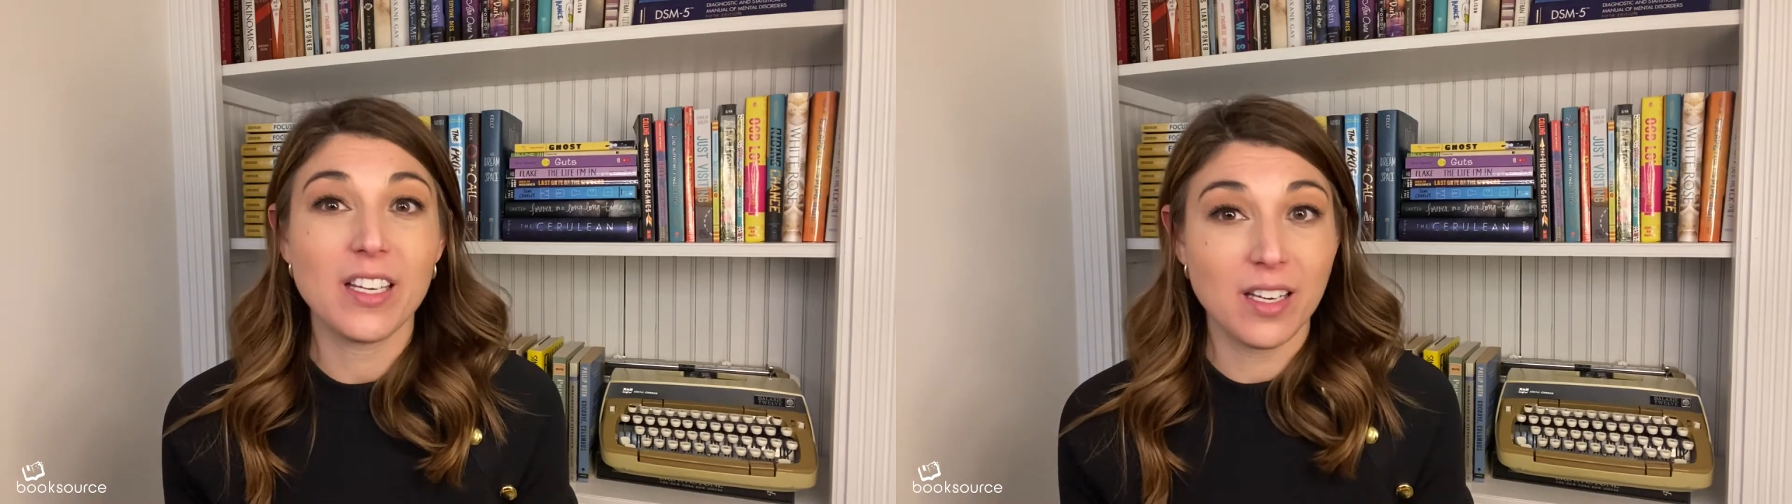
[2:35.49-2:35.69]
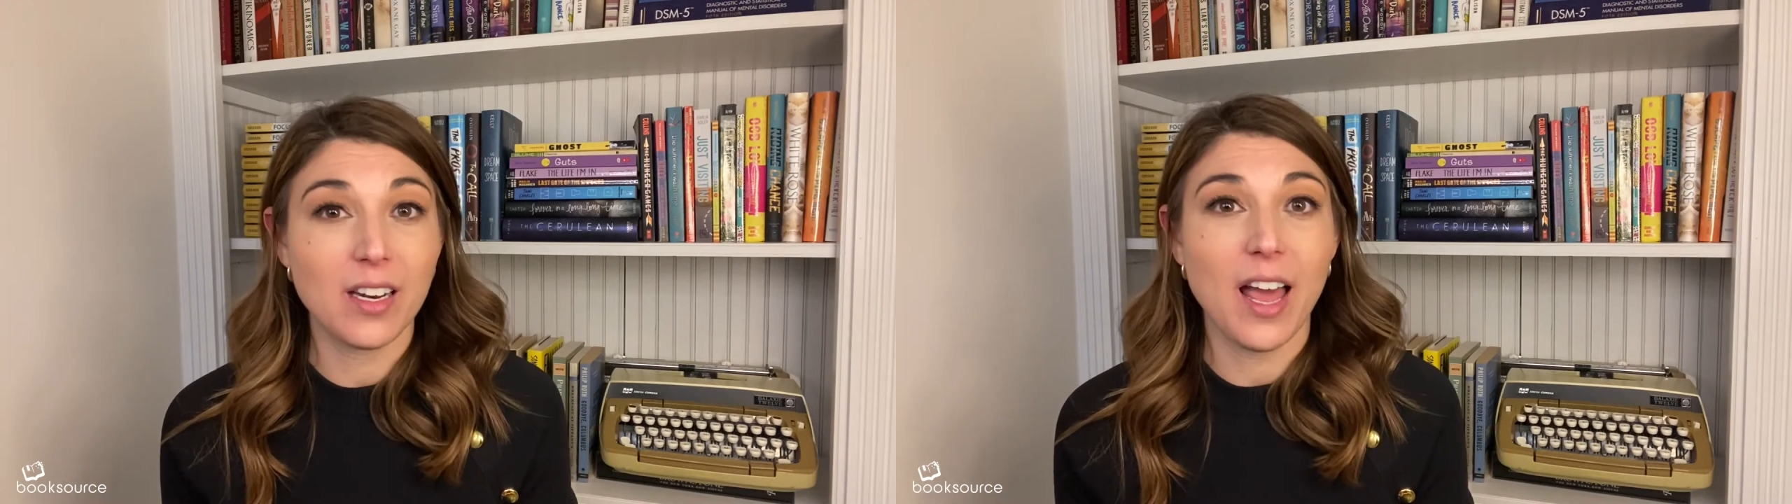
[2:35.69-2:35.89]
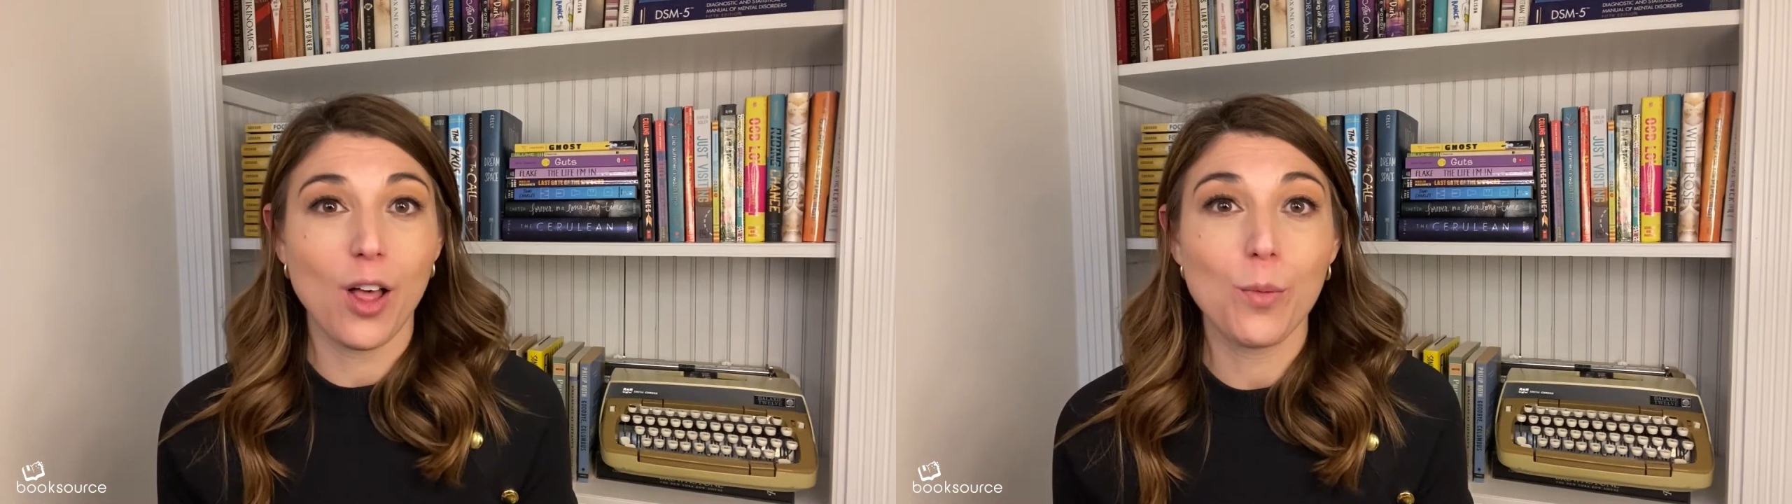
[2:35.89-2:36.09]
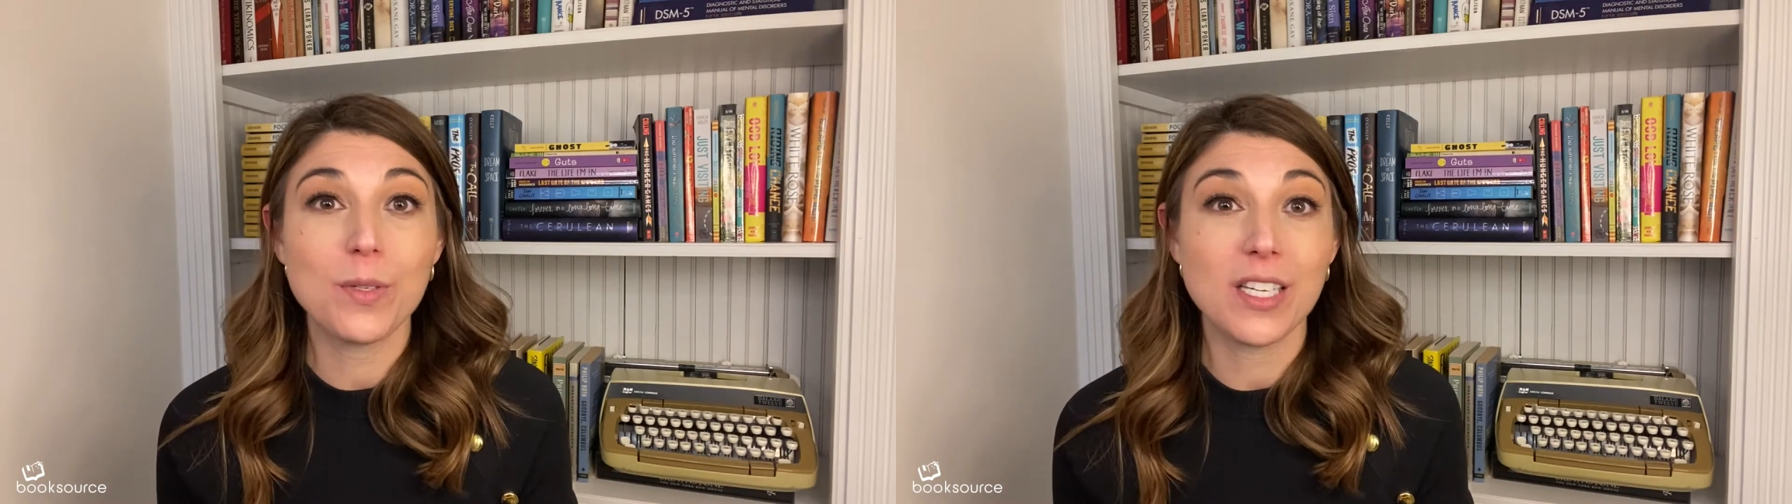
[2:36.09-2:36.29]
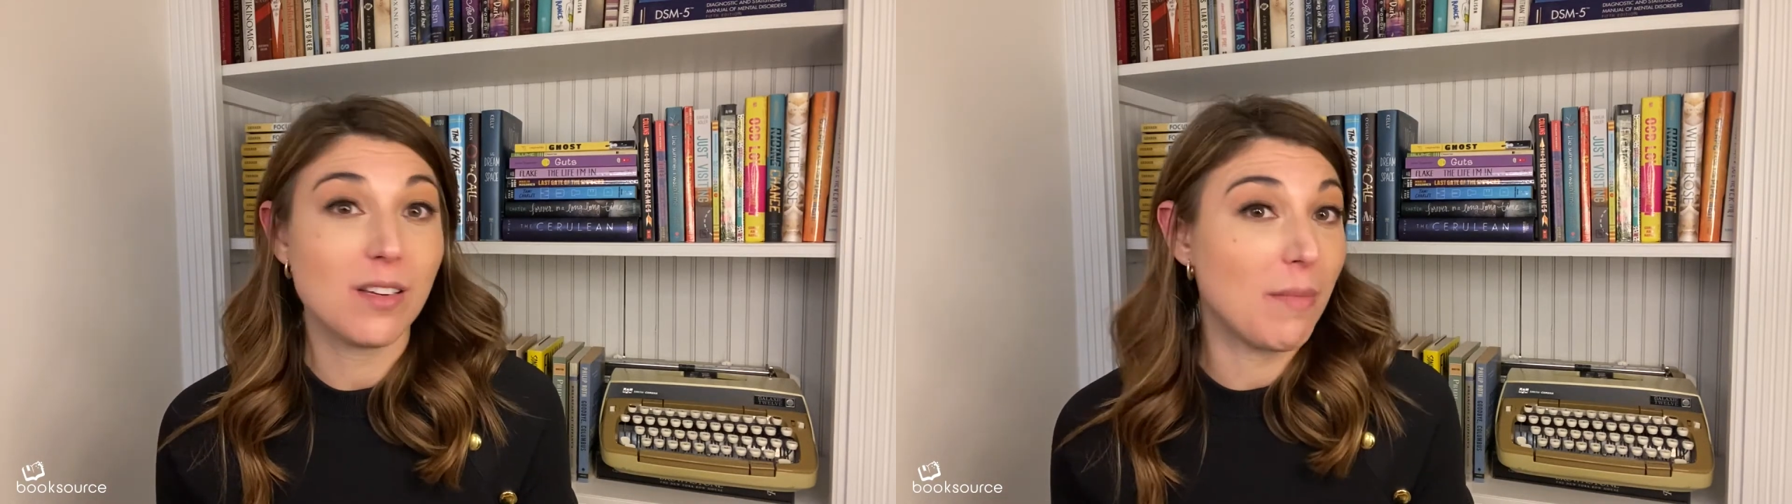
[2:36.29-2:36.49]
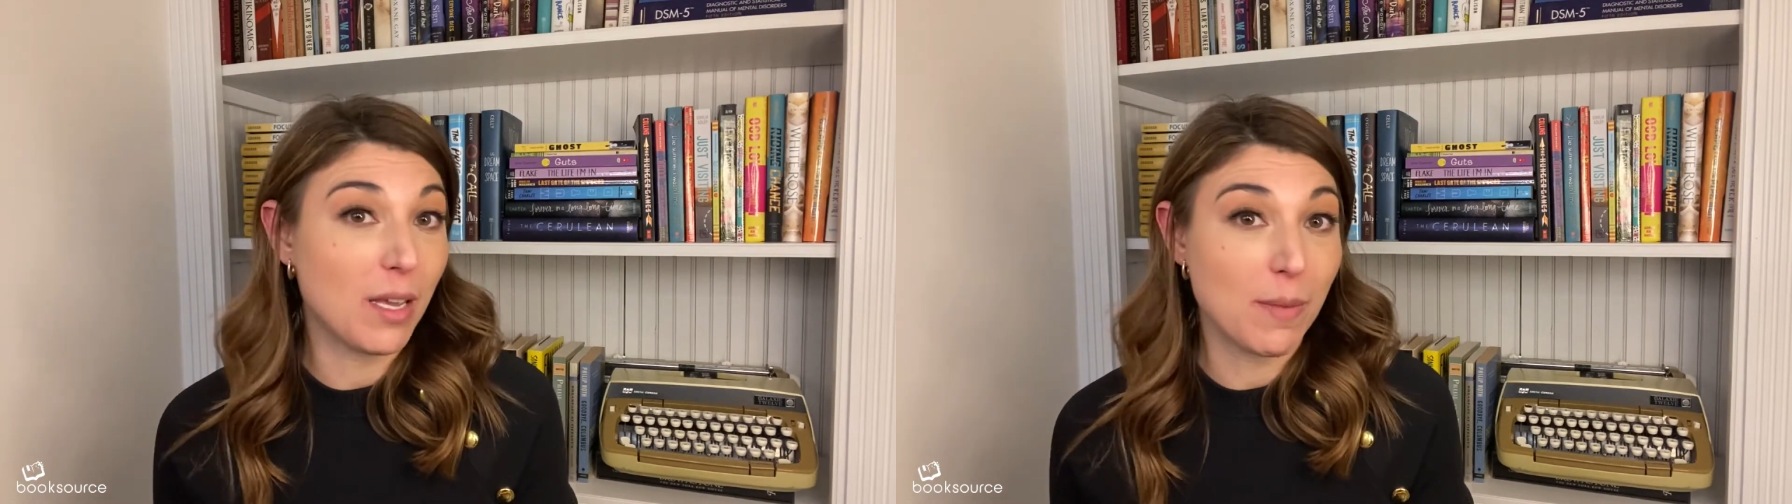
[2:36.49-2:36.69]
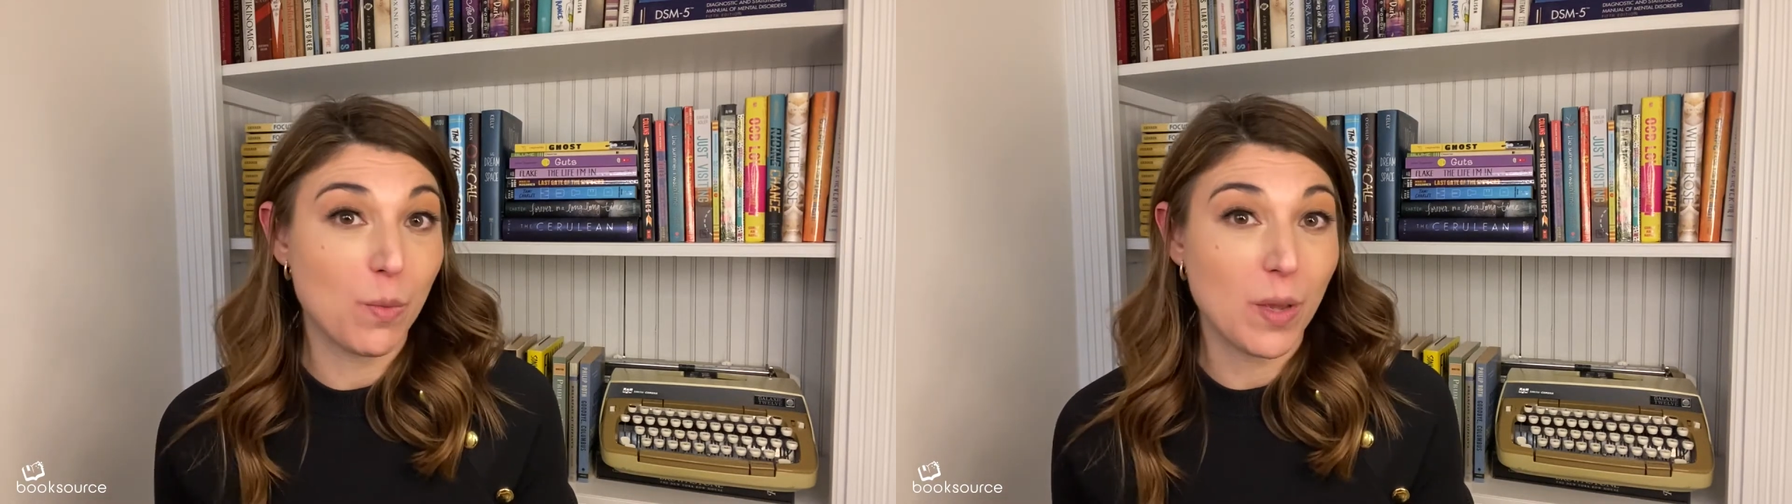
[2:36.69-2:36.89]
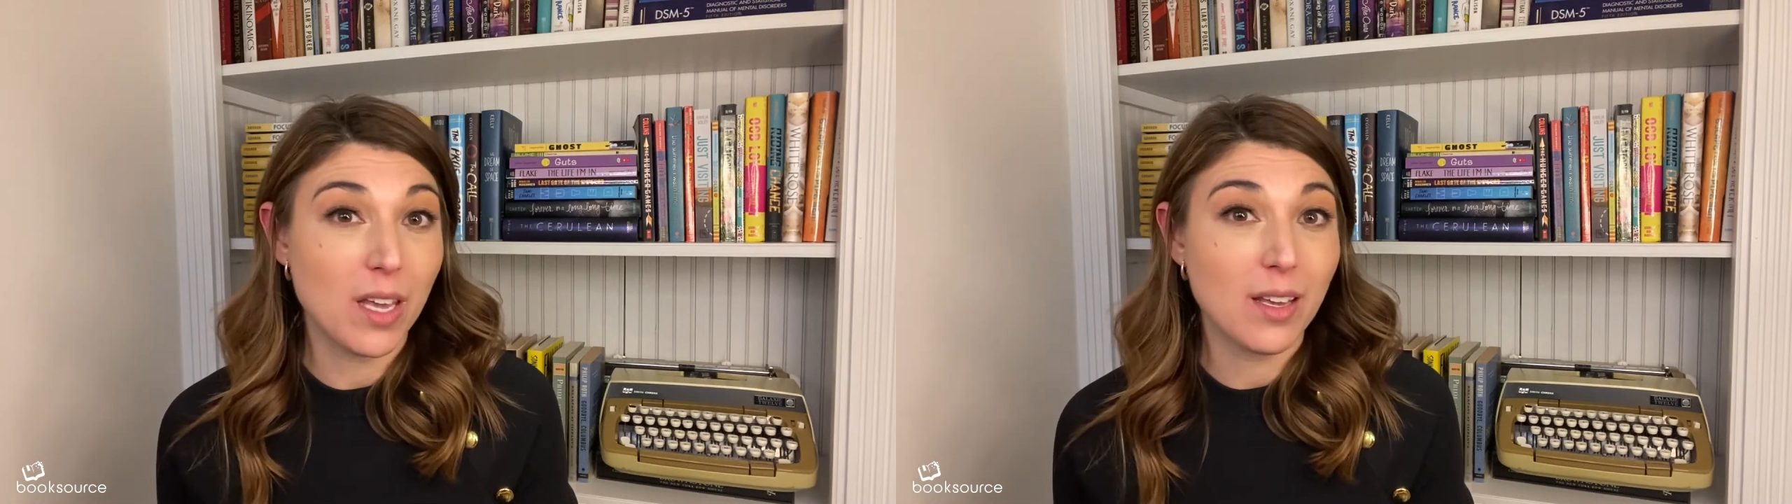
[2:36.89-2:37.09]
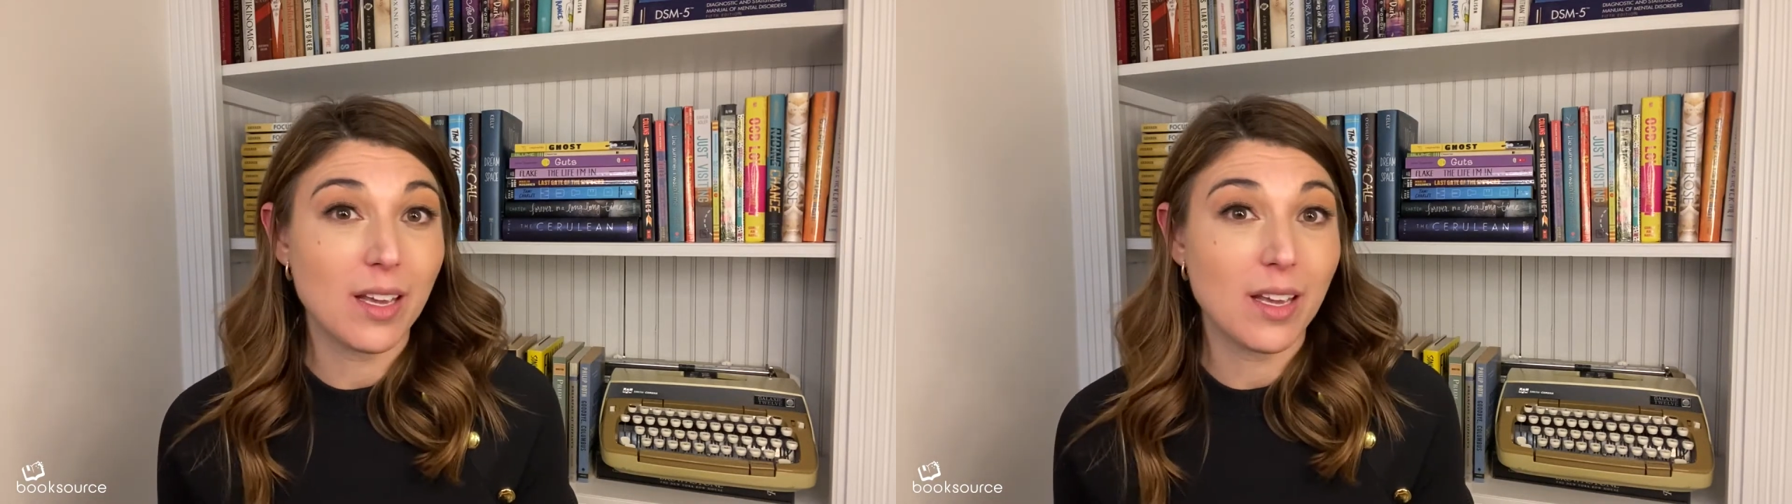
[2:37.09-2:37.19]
needed help didn't make me weak.